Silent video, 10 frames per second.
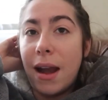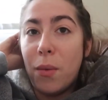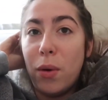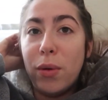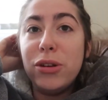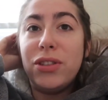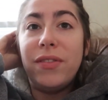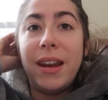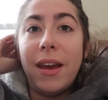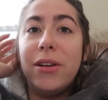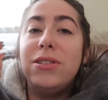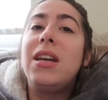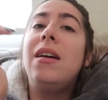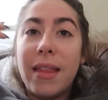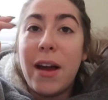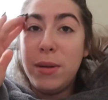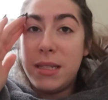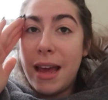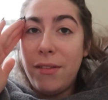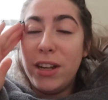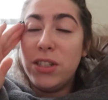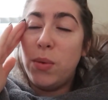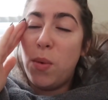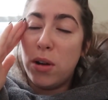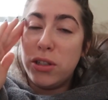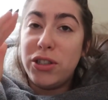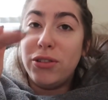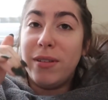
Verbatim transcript: and I want to watch the videos that I was saving to watch